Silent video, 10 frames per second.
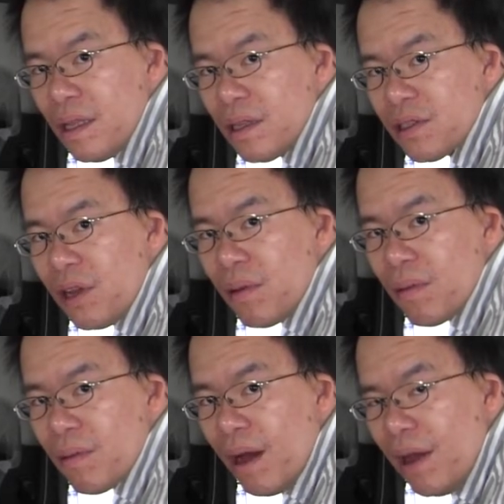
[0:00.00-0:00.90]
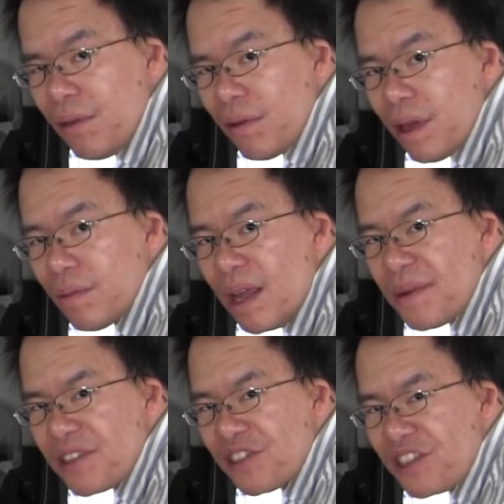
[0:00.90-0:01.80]
So other than
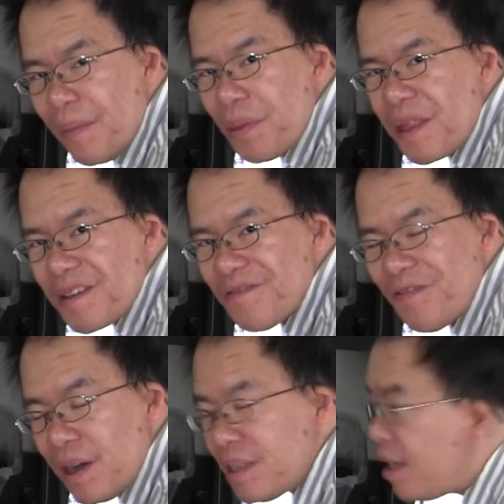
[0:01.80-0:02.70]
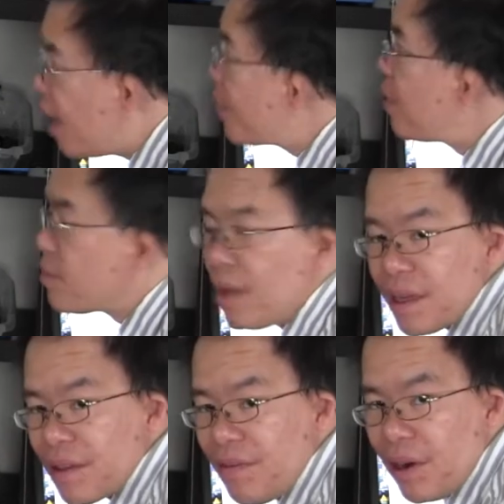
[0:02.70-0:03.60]
maybe something funny happening
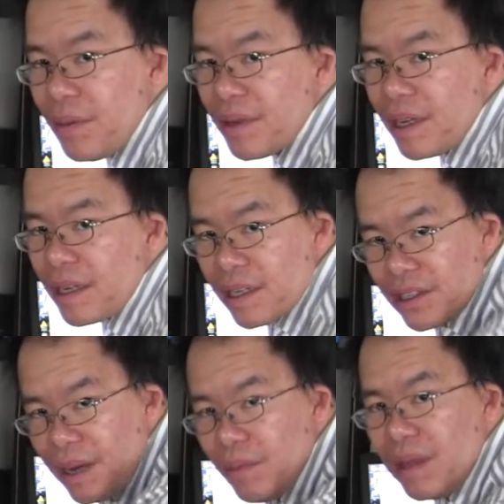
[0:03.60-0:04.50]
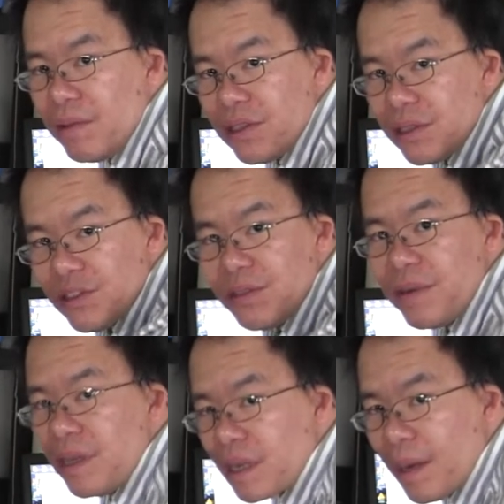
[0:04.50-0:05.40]
right at the very beginning as I'm maybe still
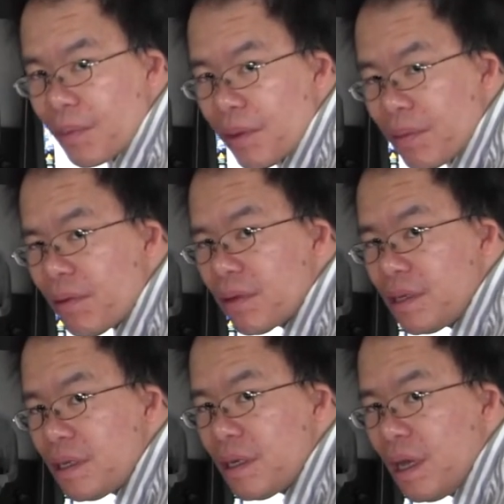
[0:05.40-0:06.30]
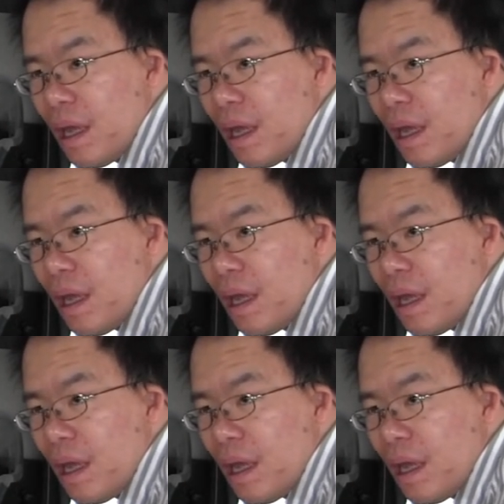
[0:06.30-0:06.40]
spinning up the pulley,